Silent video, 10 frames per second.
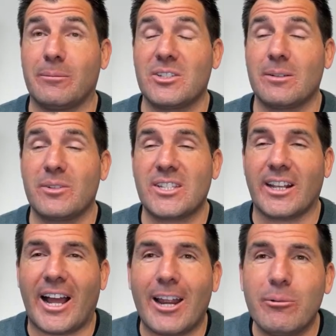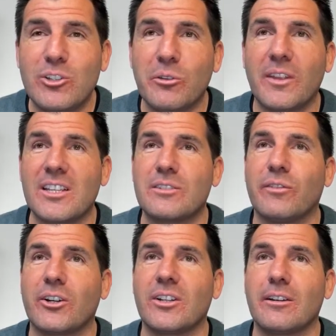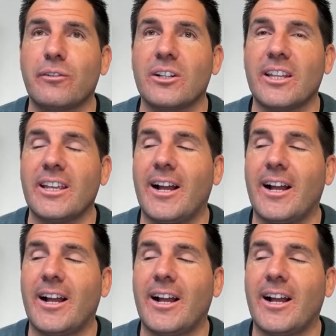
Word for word: I'm just simply saying I would do things very differently.